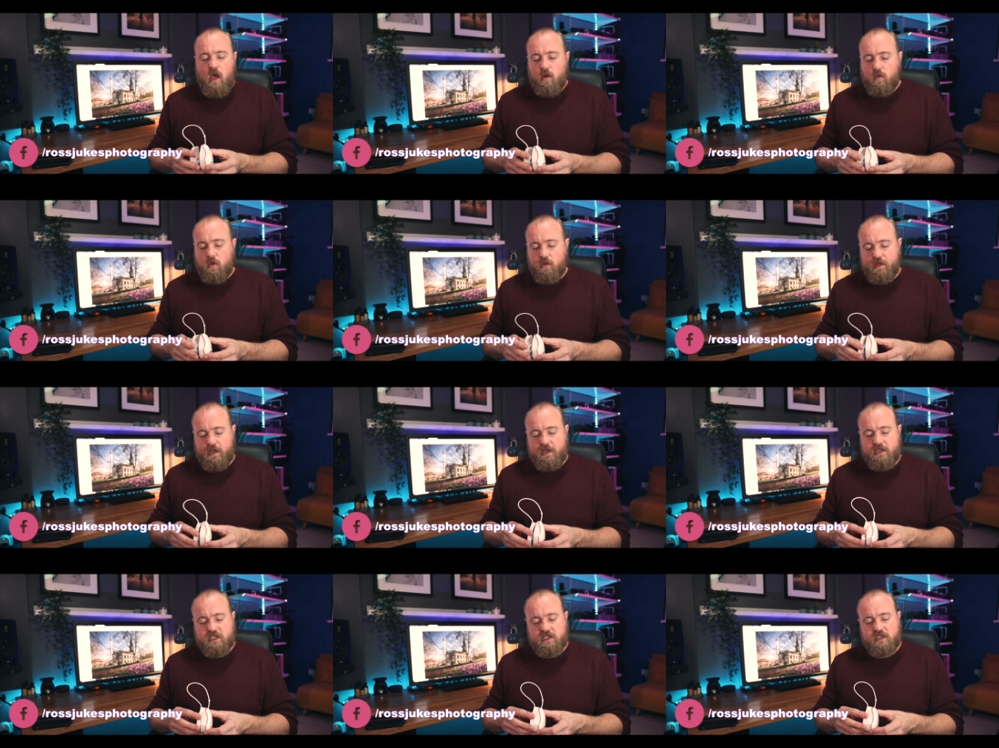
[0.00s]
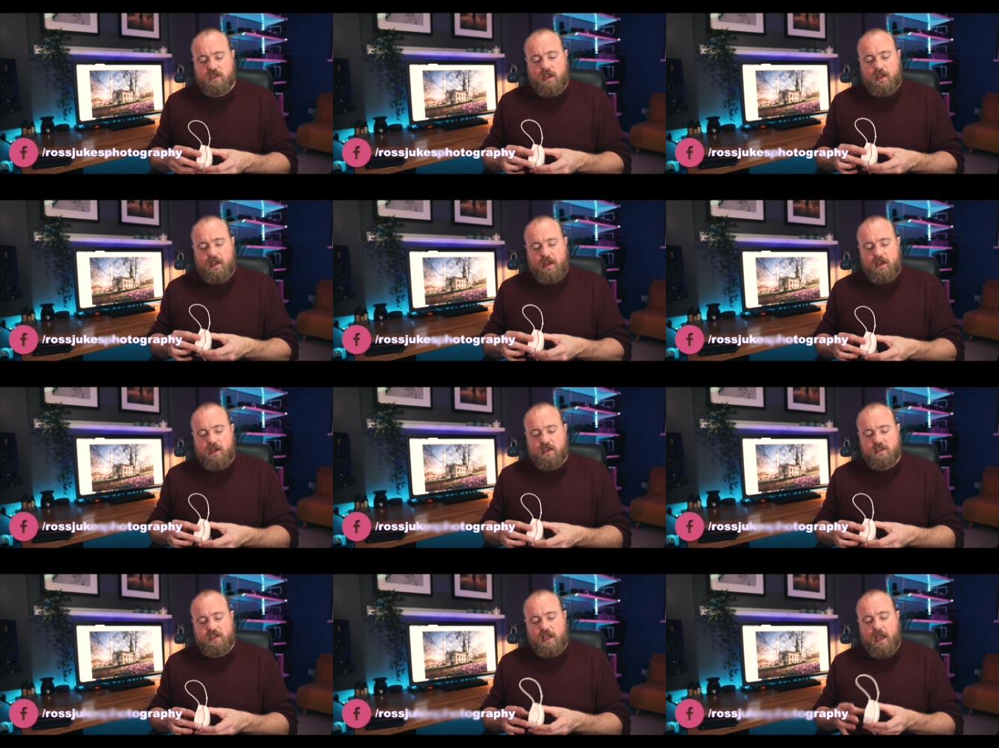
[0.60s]
Well, this
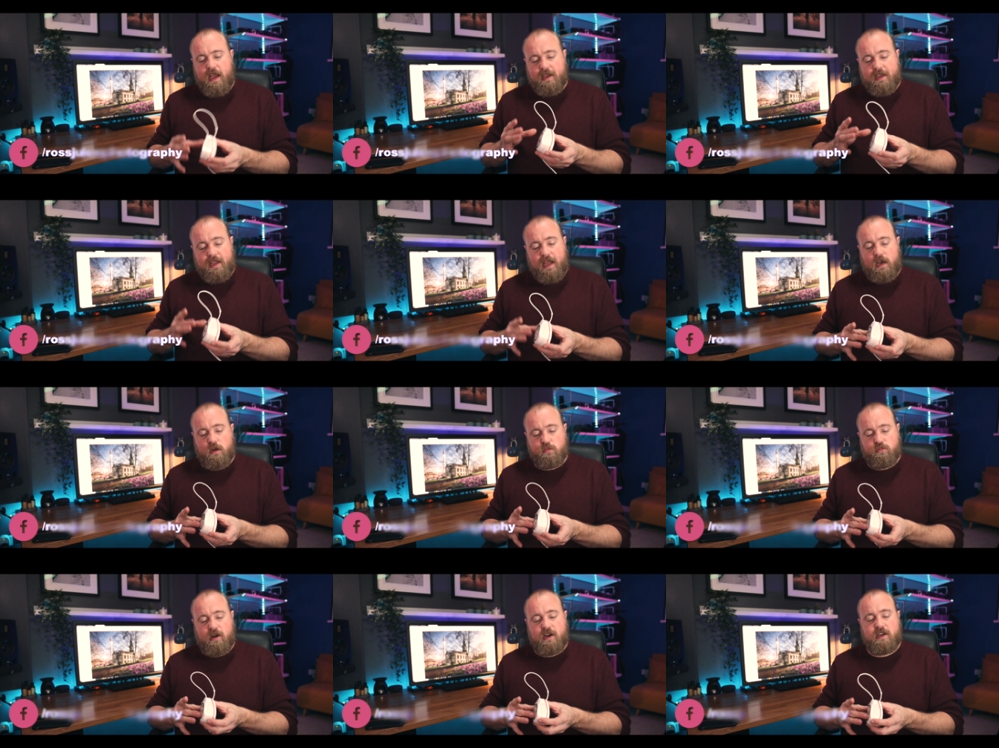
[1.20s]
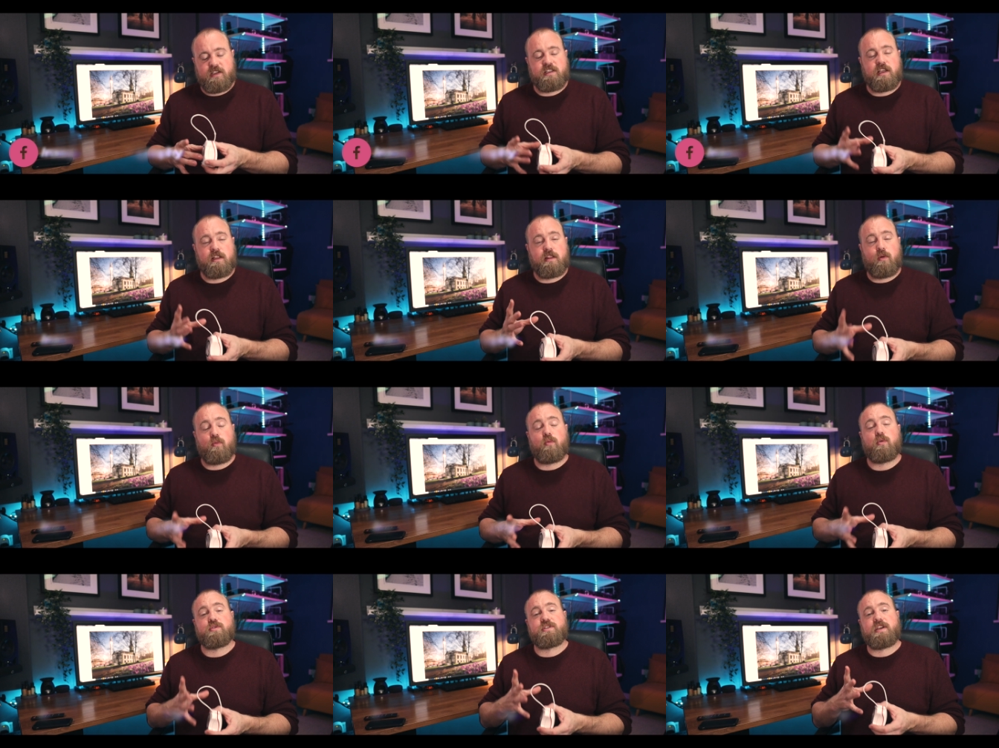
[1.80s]
is a calibrator
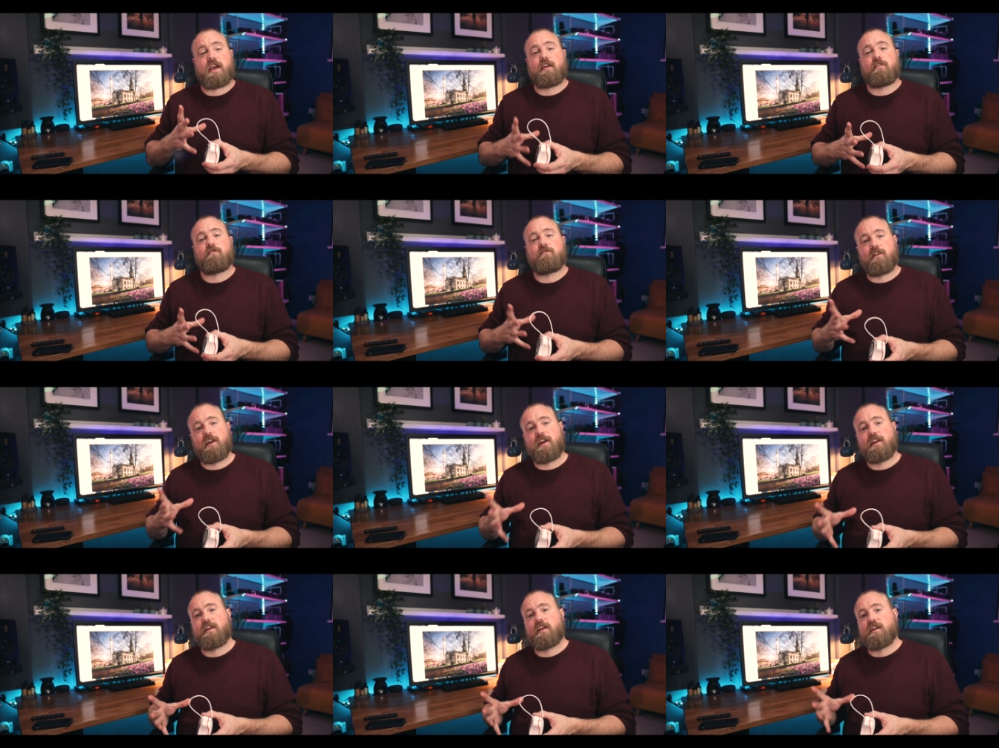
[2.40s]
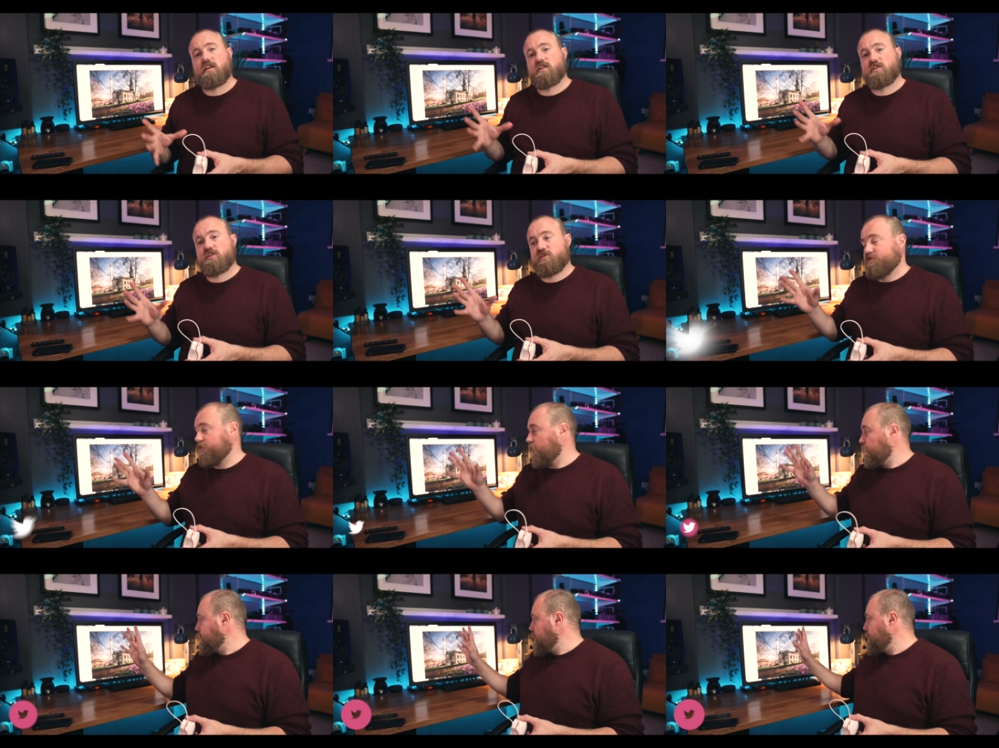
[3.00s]
that will take readings
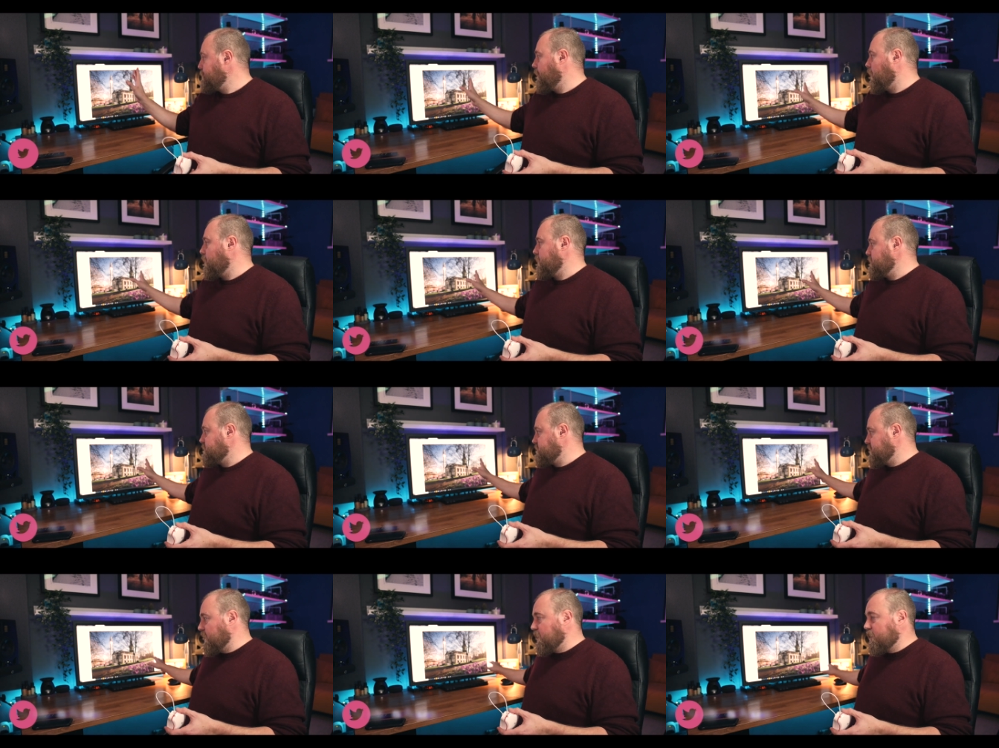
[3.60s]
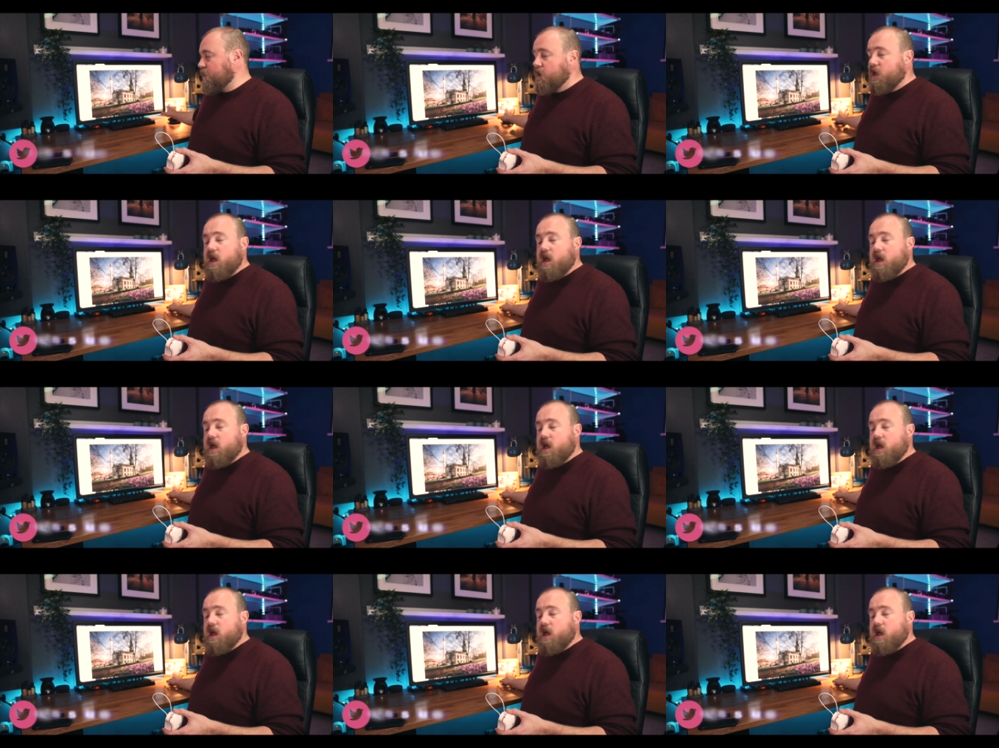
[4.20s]
from your monitor